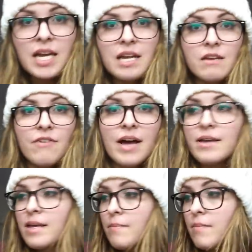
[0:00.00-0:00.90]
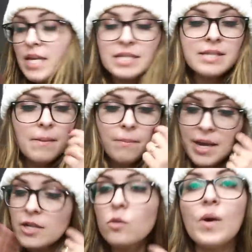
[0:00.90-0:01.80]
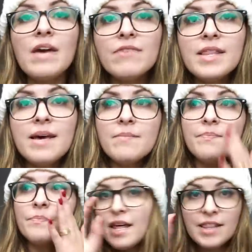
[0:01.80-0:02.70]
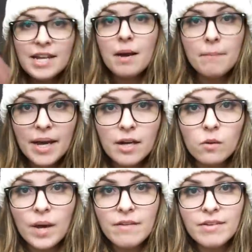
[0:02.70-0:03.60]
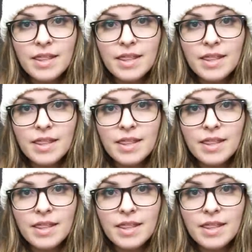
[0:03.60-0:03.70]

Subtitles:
and if it means I'm microwaving them, then I'm microwaving